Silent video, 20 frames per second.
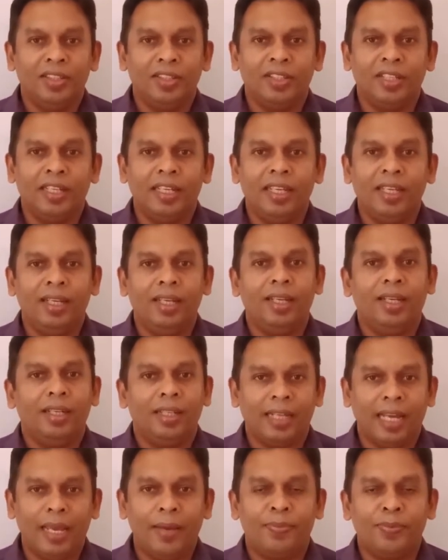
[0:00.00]
three
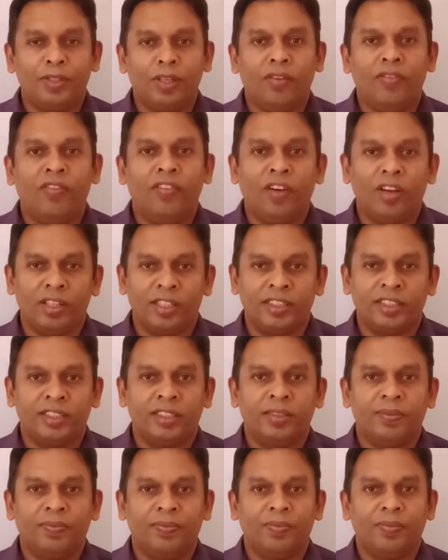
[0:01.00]
types of
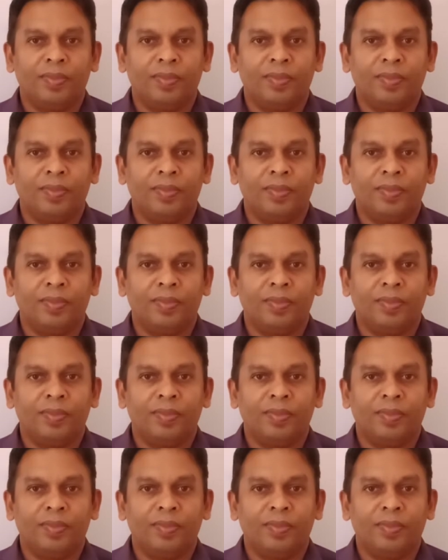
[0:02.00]
forests.